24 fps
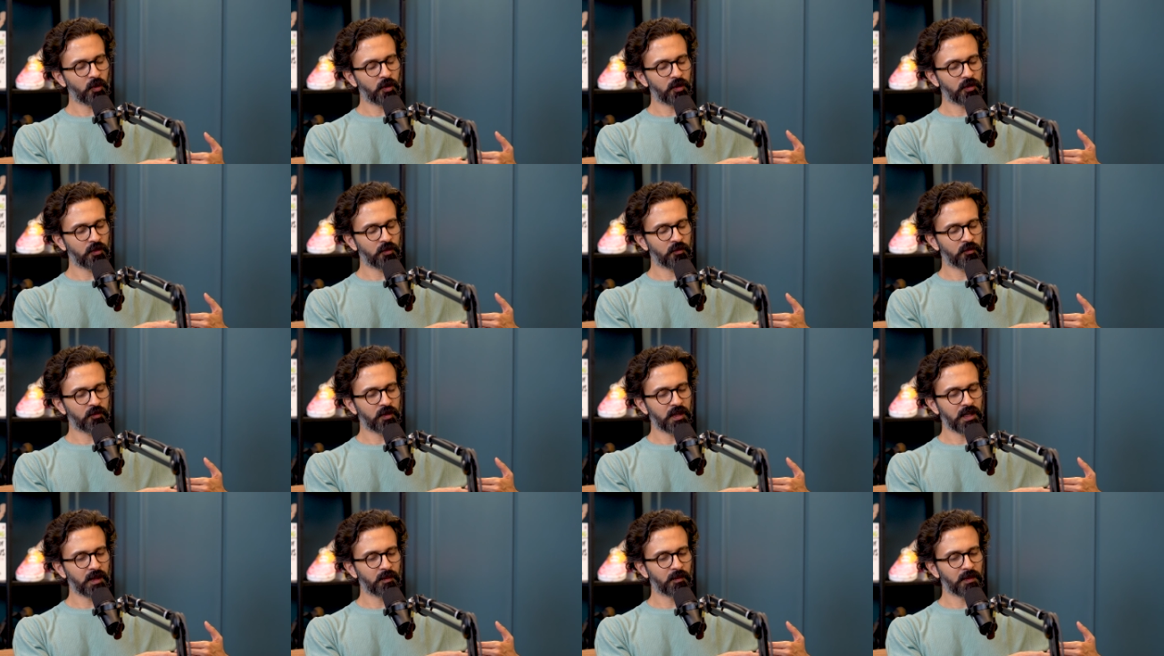point
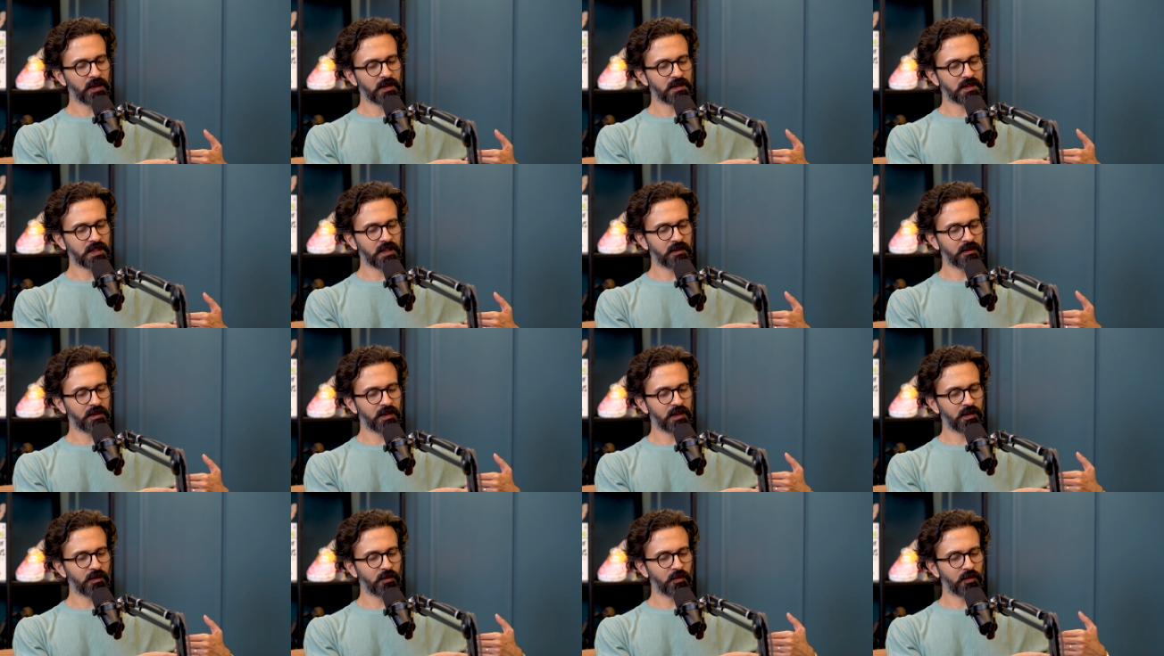of time let's say
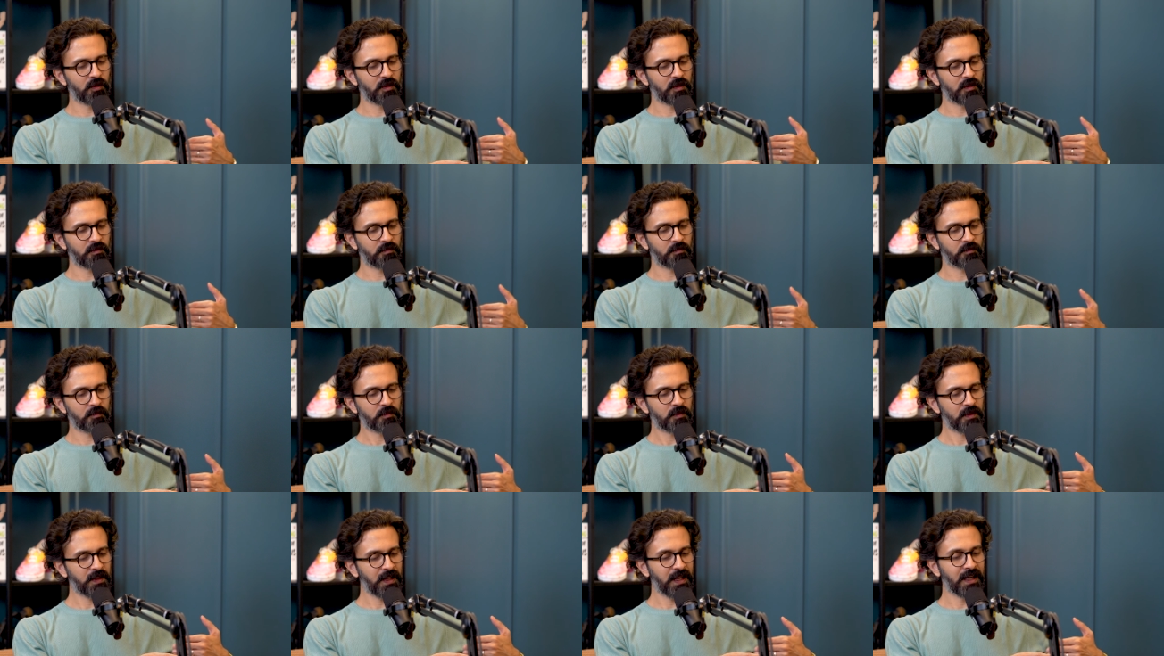when you were
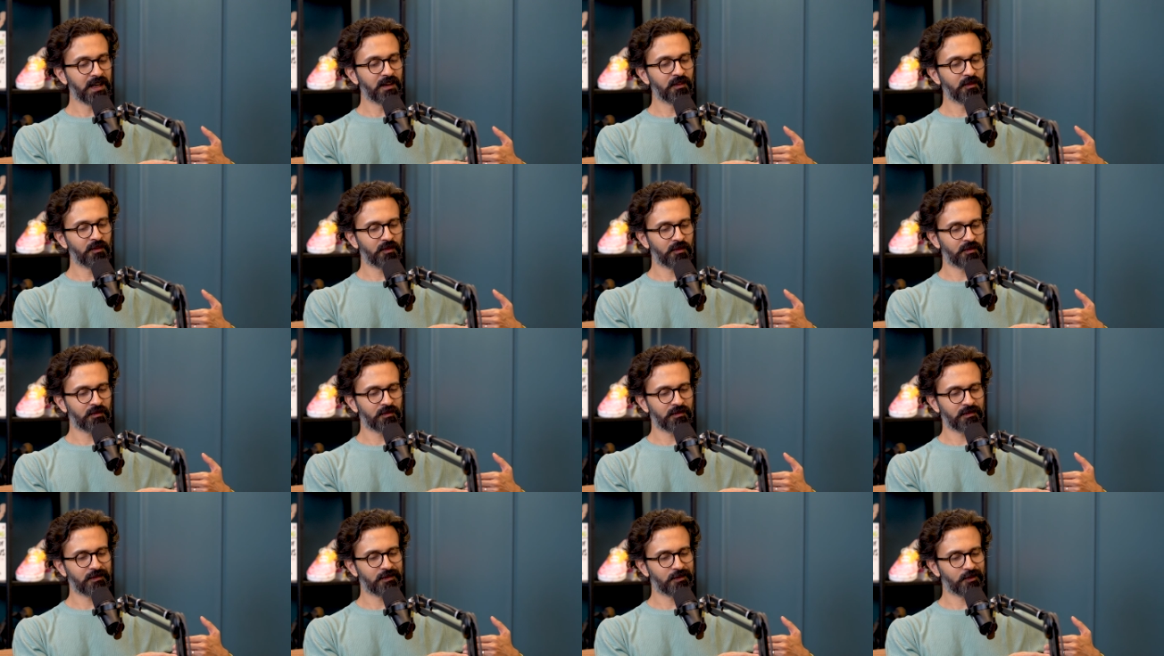10
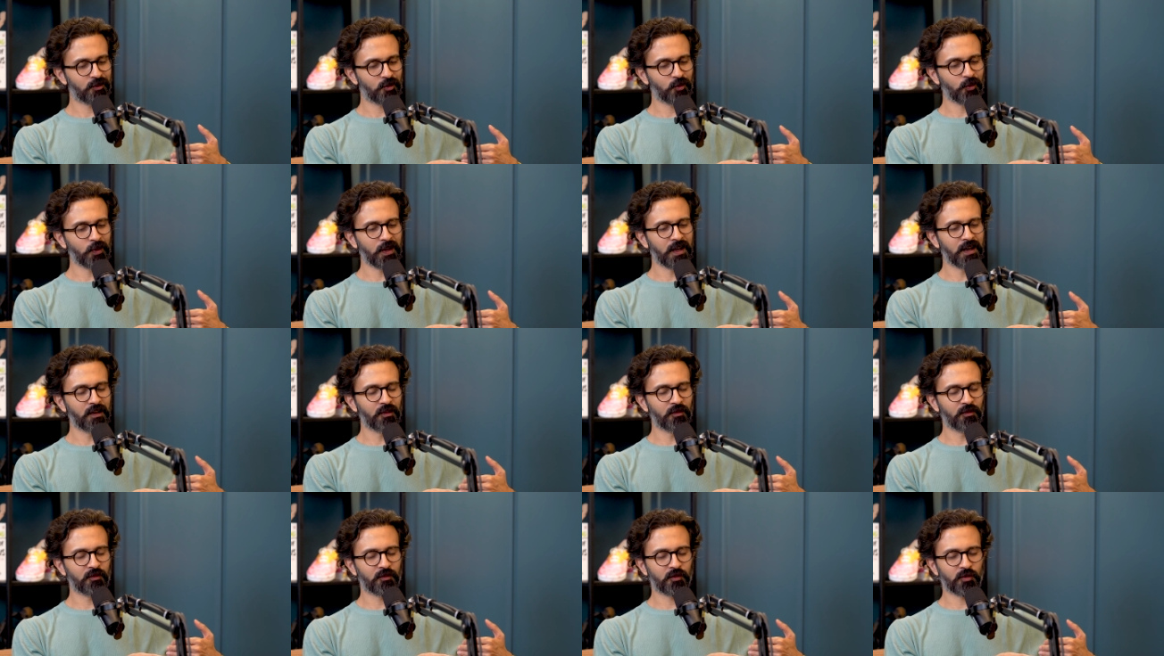
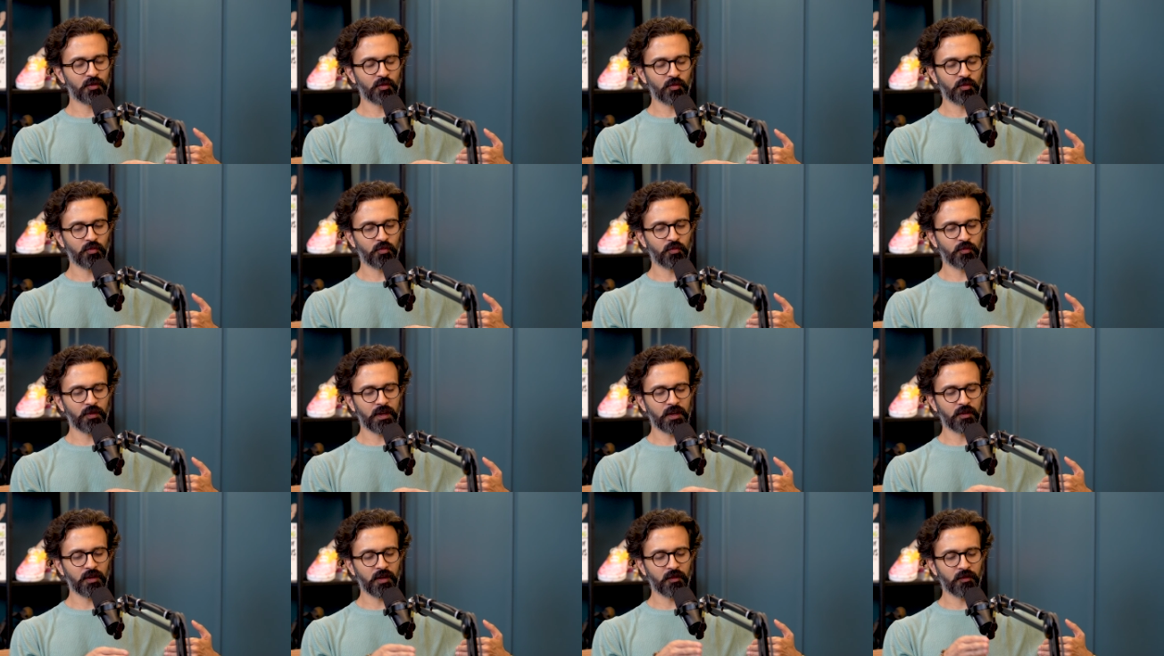12 to
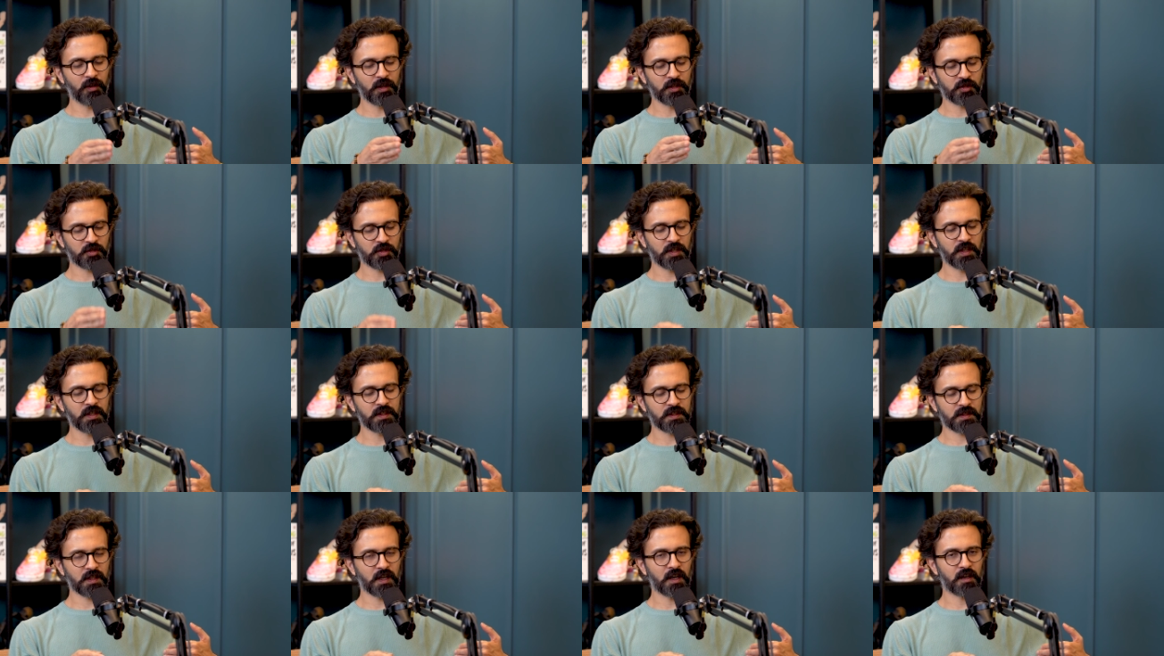when you
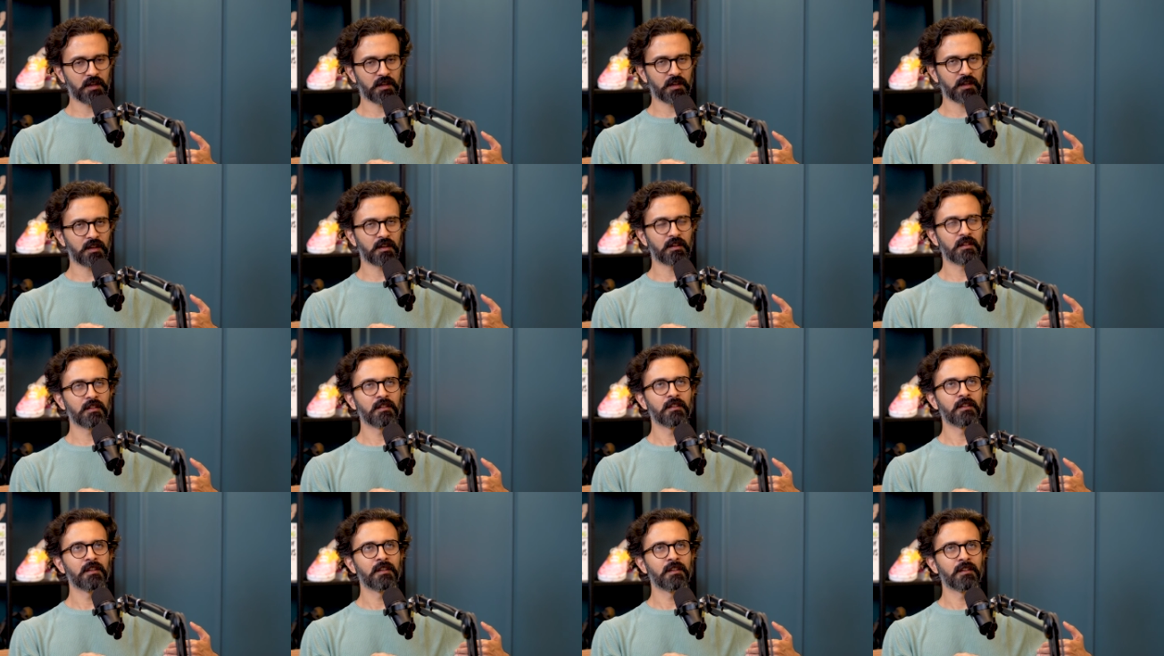eventually
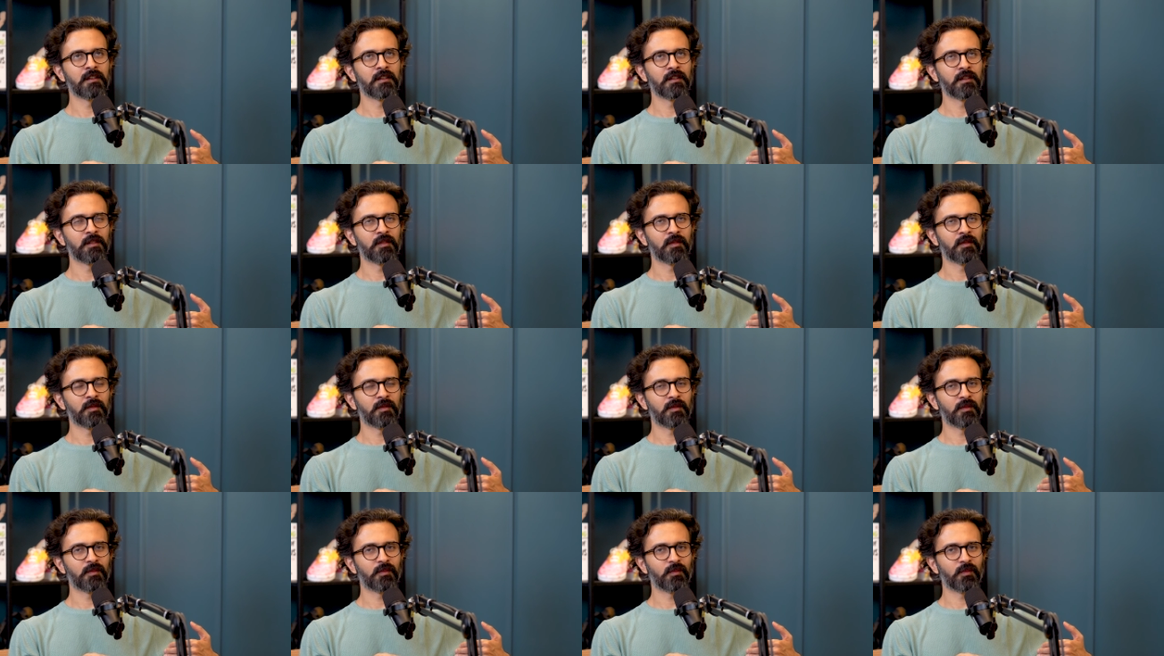started
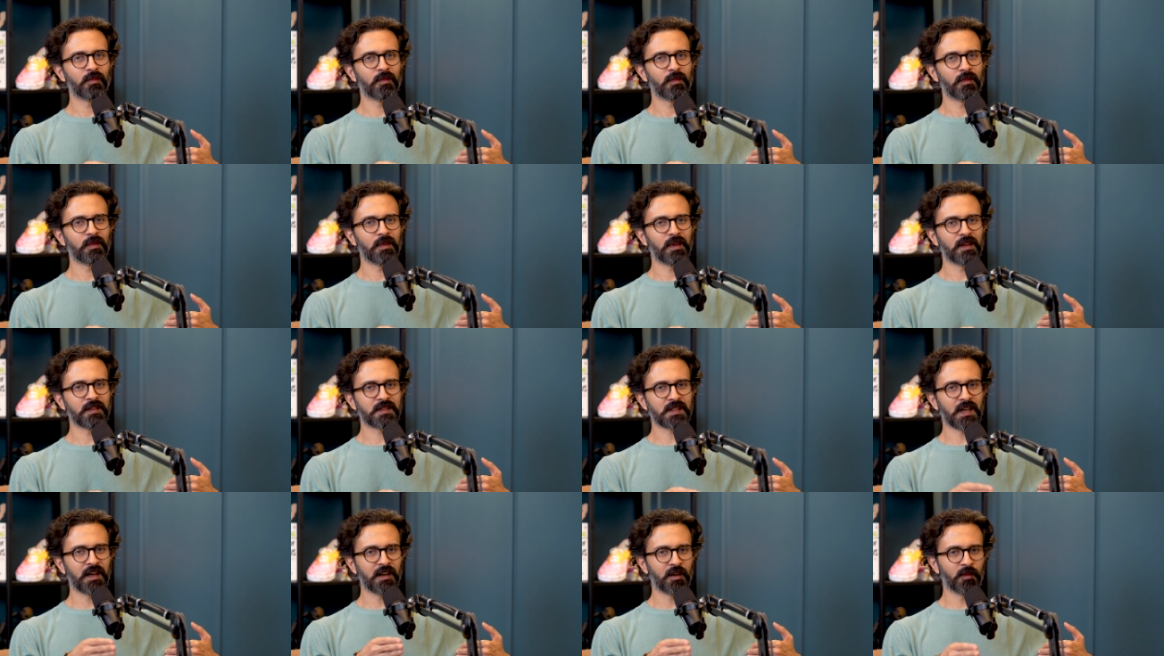
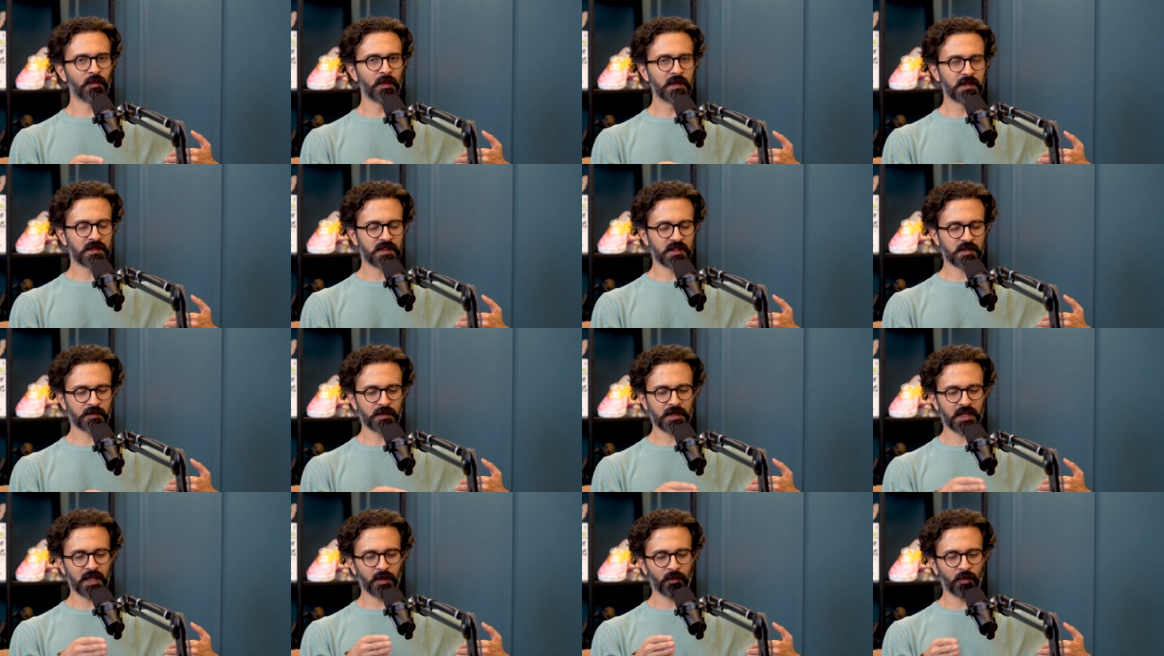started a
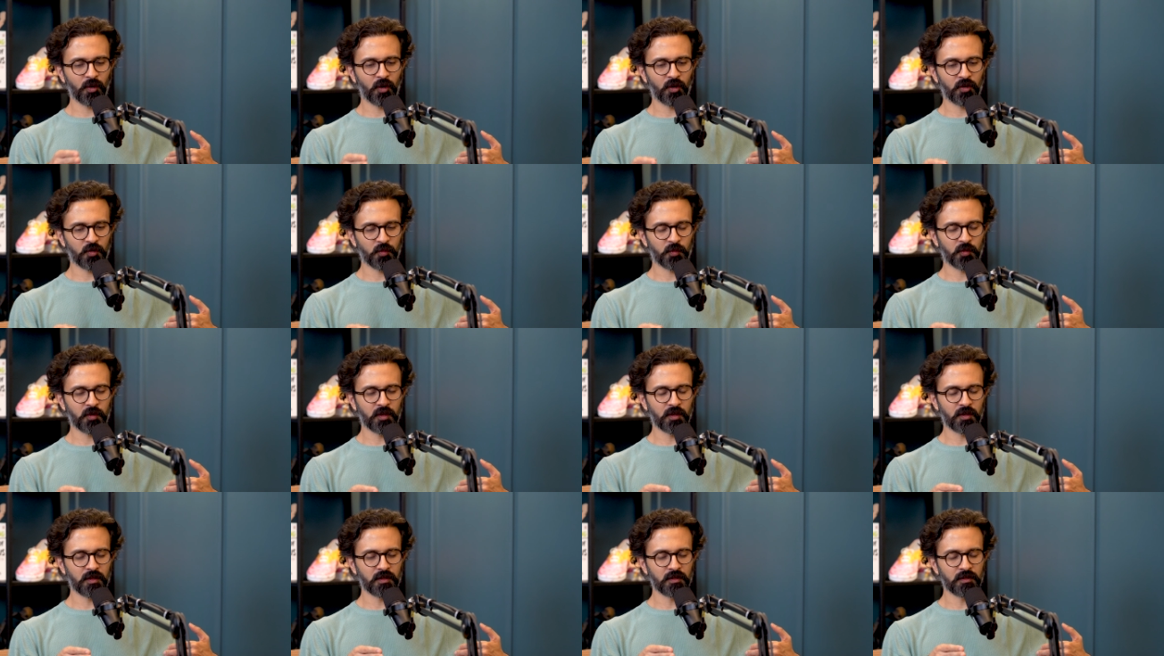business became an
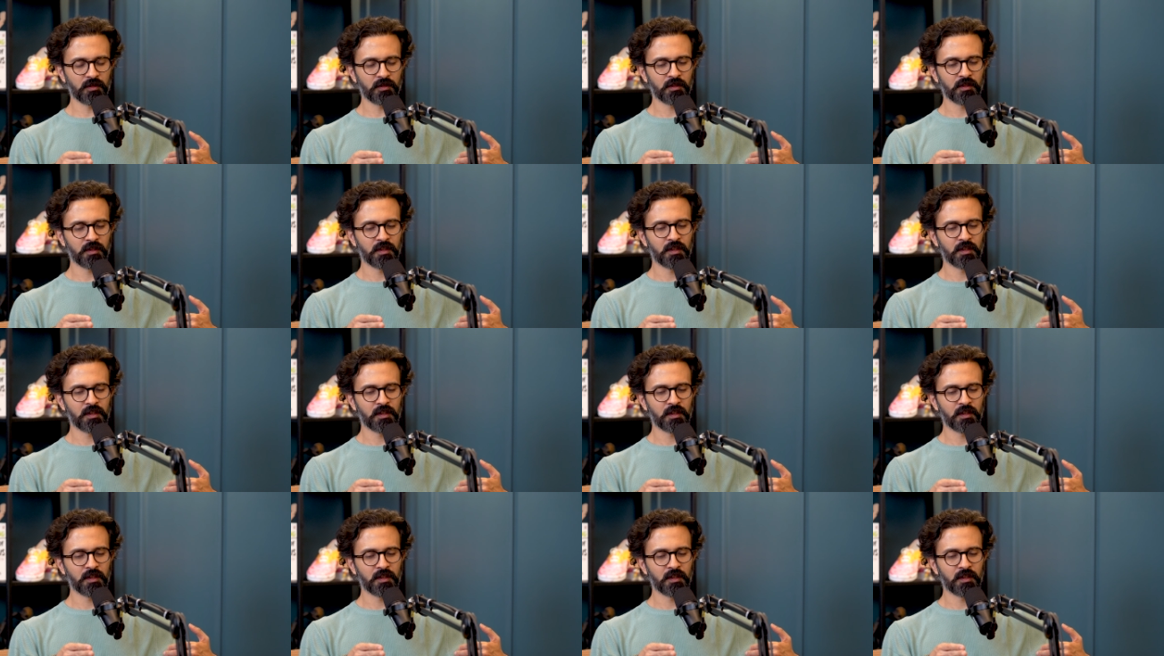entrepreneur